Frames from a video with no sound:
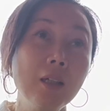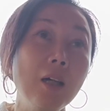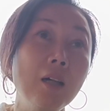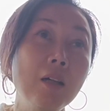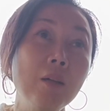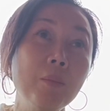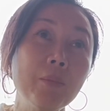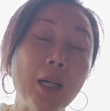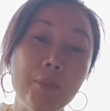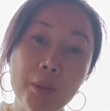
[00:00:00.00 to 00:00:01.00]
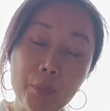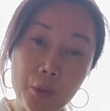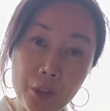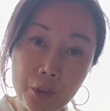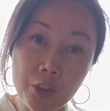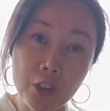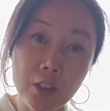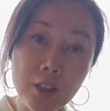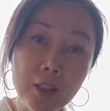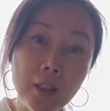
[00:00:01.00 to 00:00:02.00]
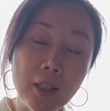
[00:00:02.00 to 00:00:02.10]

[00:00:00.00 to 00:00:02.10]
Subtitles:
I'm a producer